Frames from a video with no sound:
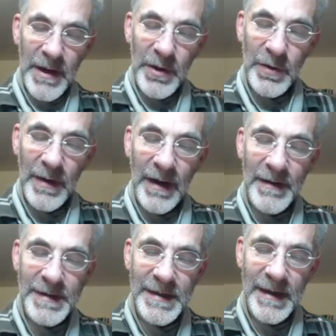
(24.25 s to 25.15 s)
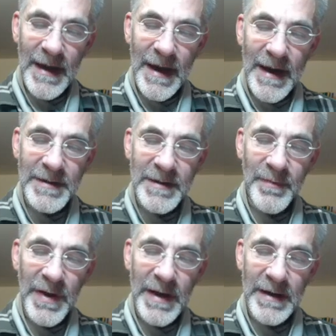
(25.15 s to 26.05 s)
You can either say A to the
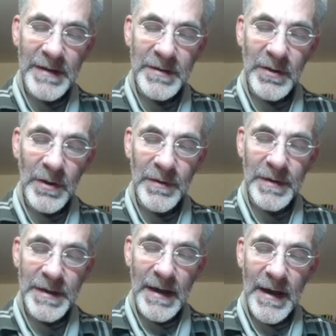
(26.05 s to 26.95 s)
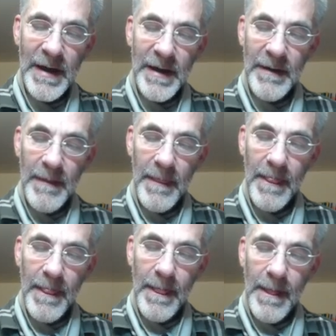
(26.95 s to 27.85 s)
P is congruent to A
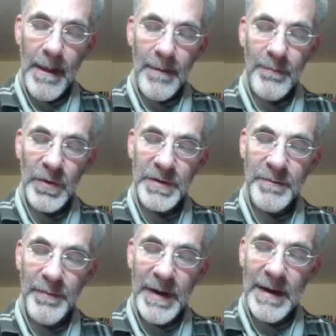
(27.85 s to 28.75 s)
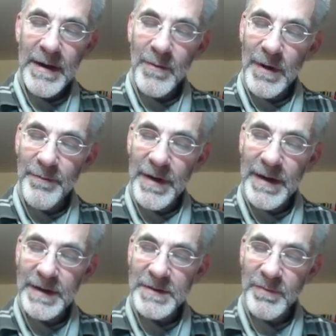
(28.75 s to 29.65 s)
mod P, where
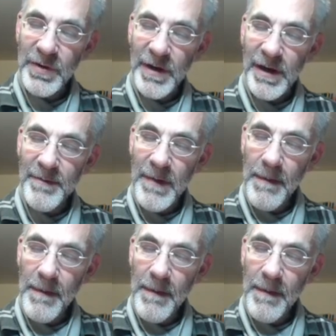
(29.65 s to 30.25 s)
P is prime.